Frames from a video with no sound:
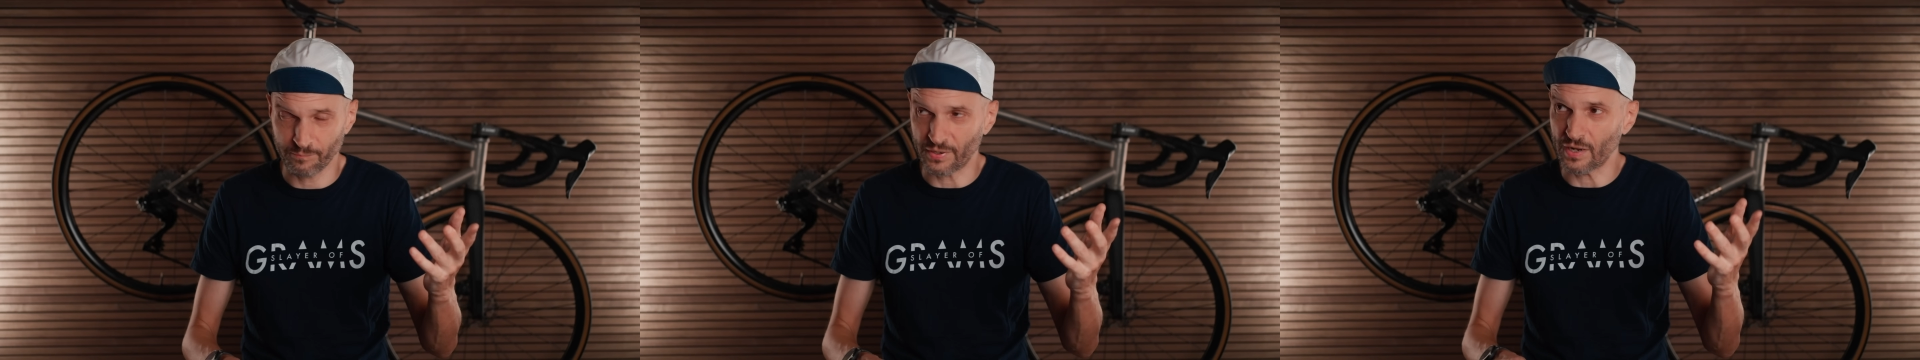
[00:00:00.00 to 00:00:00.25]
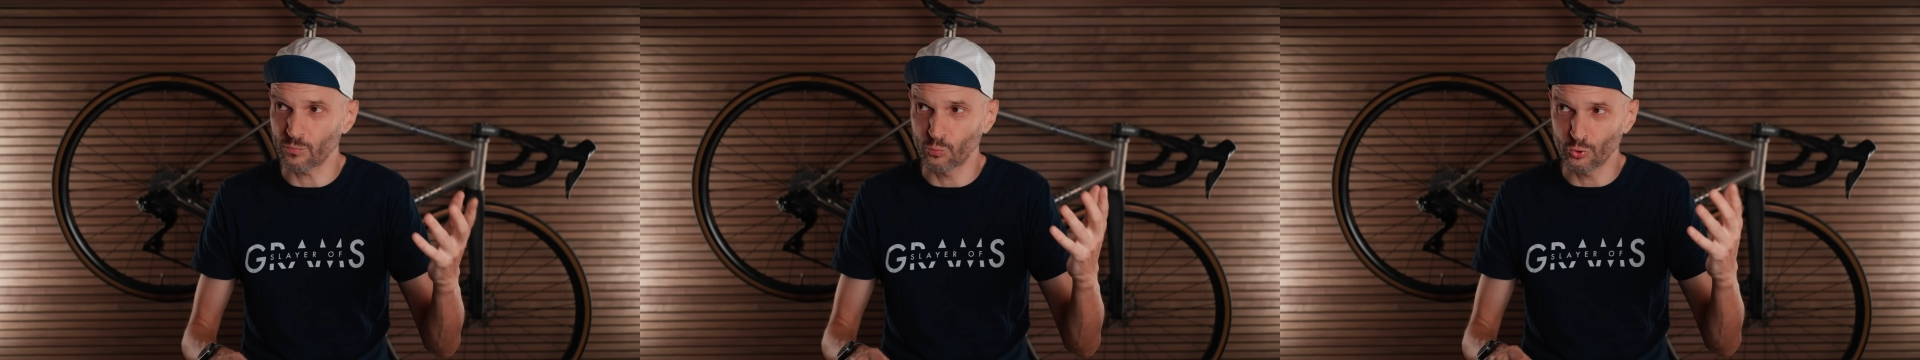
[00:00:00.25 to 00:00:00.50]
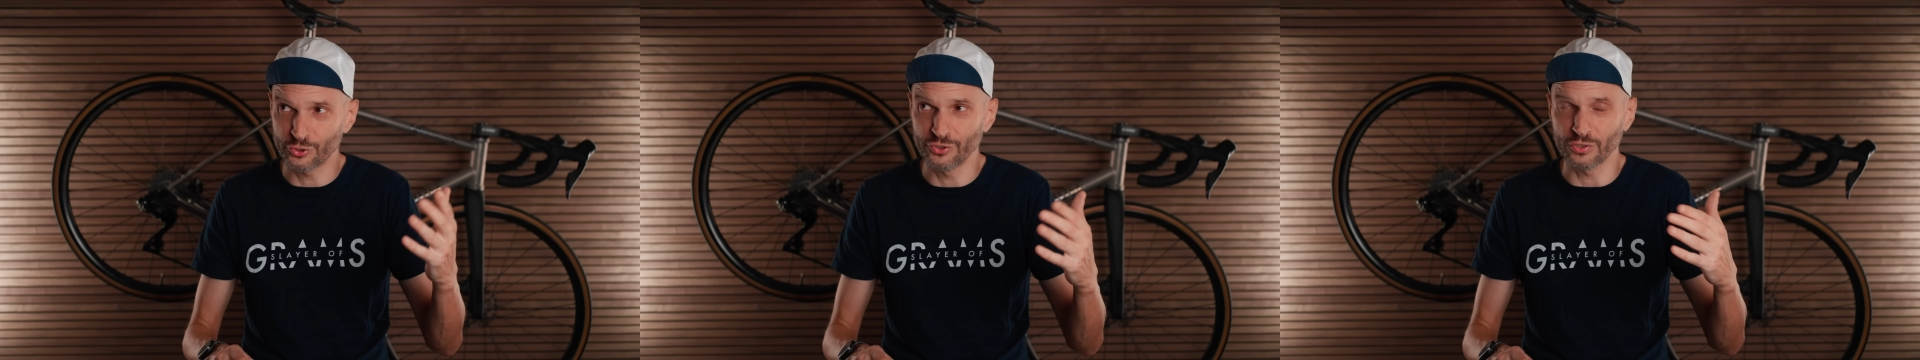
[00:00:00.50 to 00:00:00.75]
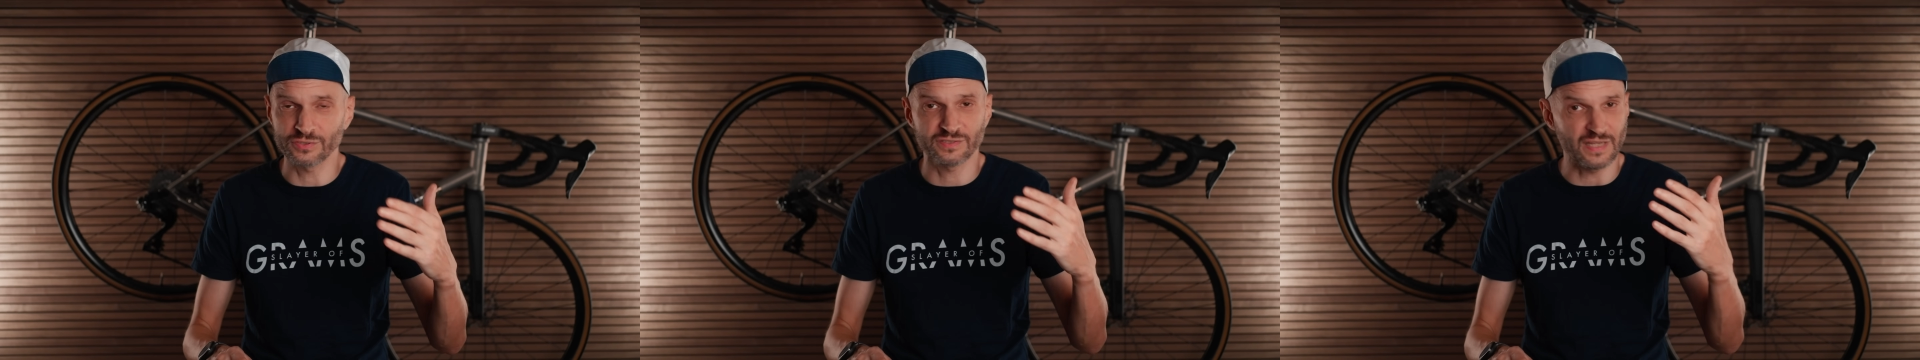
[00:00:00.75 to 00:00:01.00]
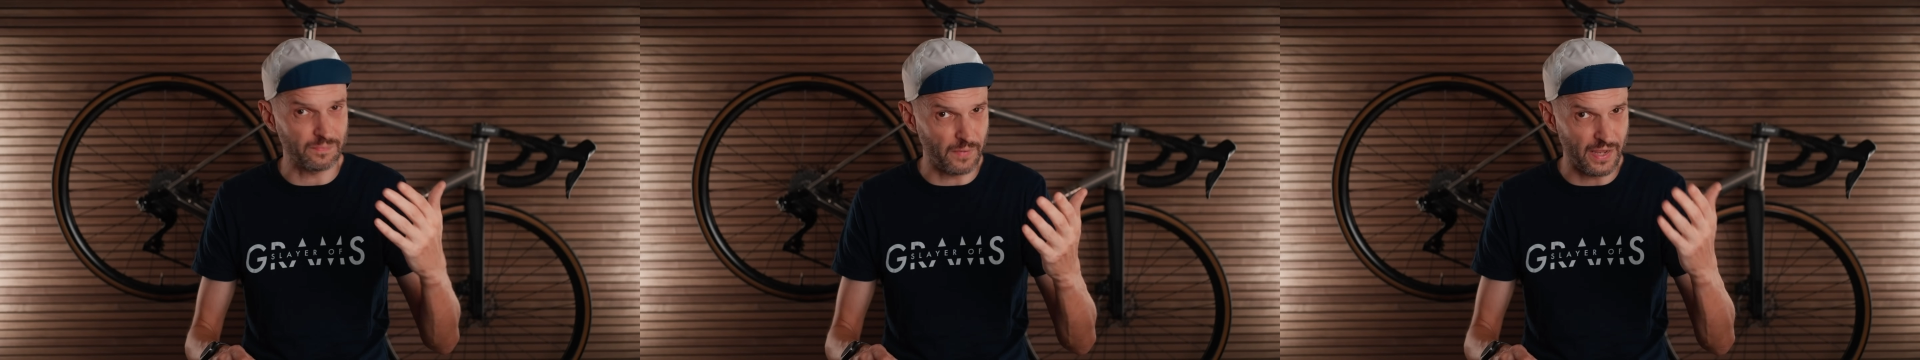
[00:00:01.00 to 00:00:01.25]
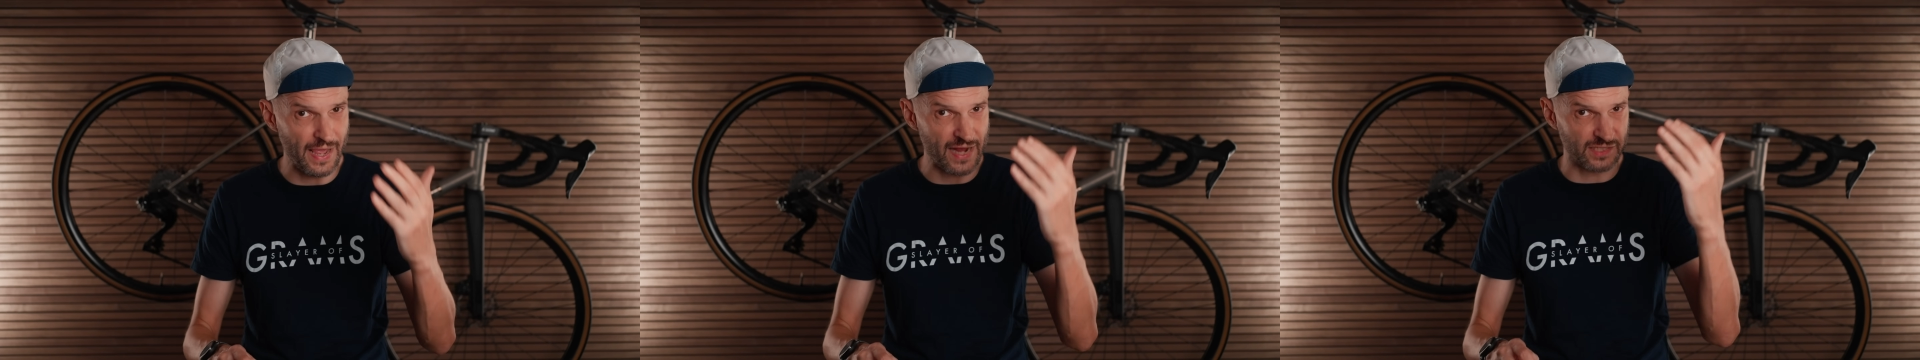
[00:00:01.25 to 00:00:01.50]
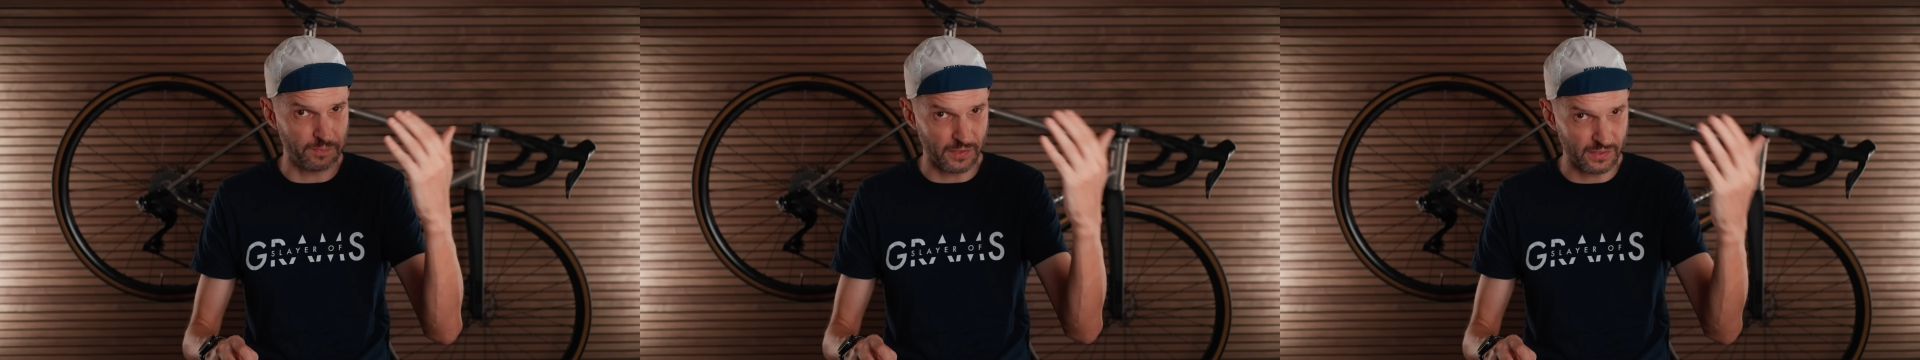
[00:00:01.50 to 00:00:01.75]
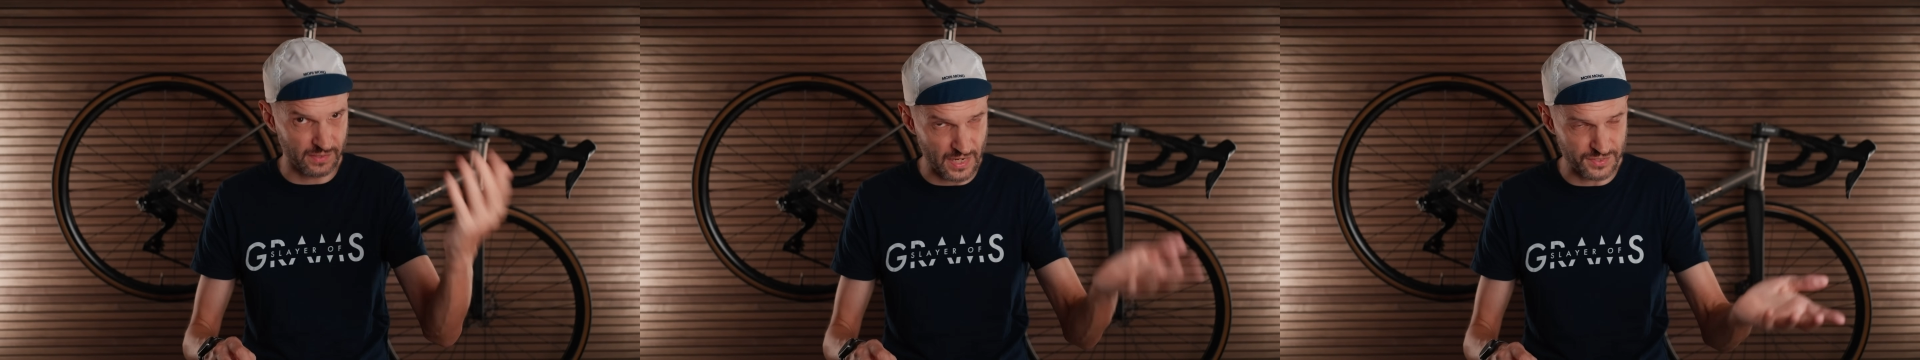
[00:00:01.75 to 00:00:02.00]
but I would not set my
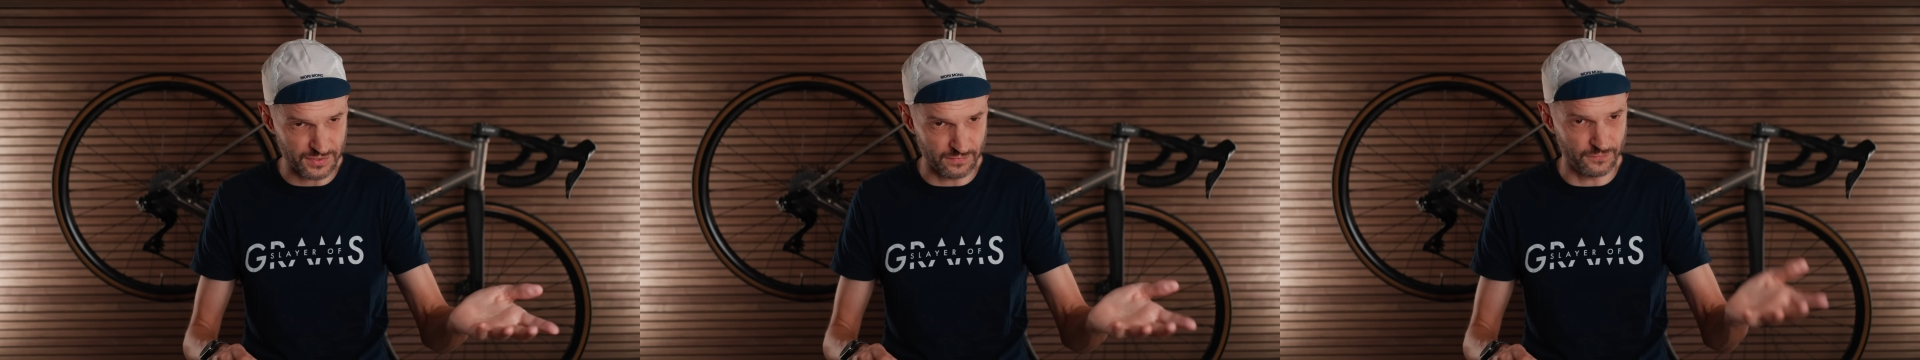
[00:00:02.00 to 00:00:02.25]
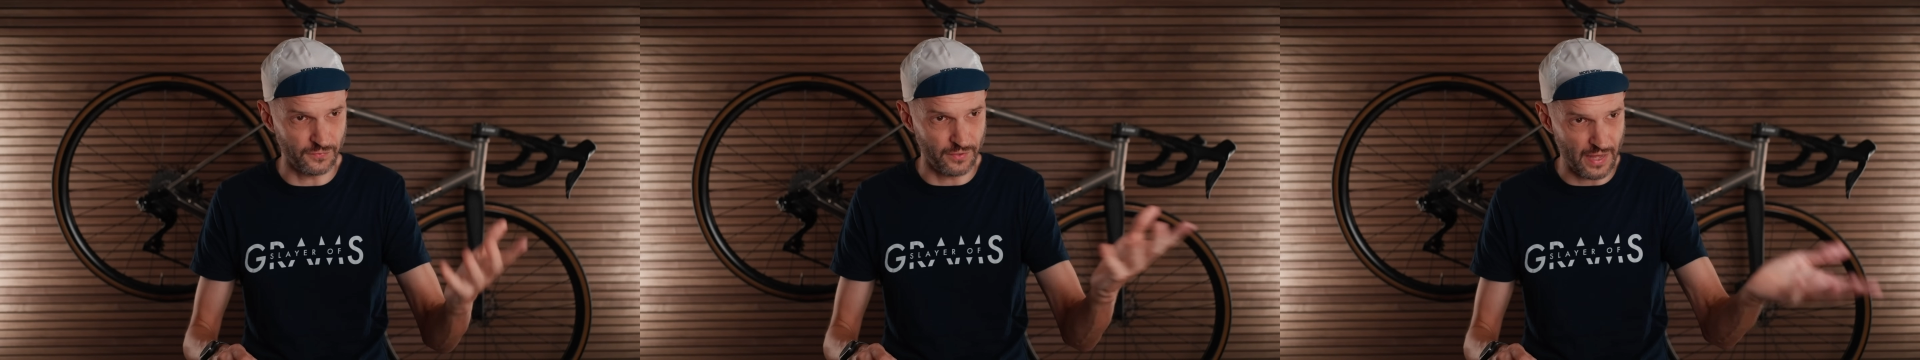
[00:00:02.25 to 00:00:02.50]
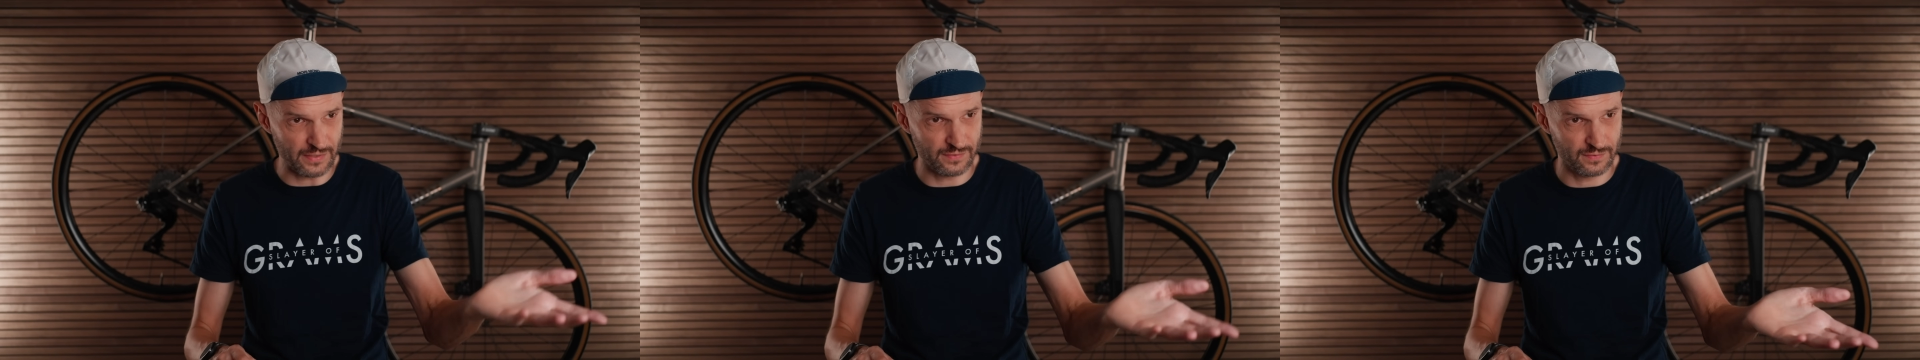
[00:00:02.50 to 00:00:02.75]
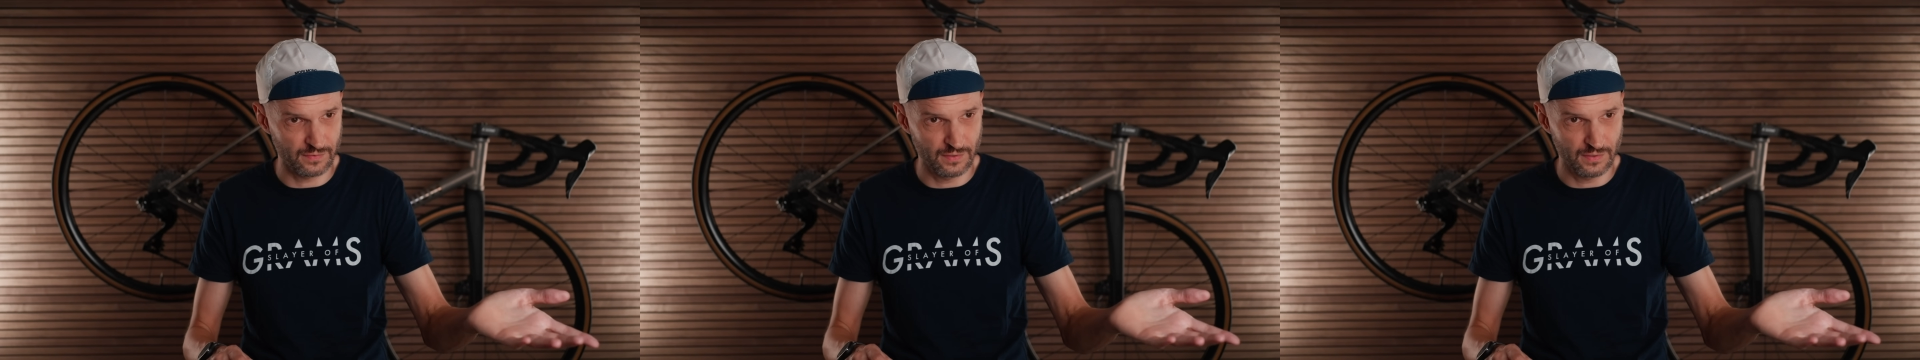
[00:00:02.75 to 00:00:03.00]
expectation for that.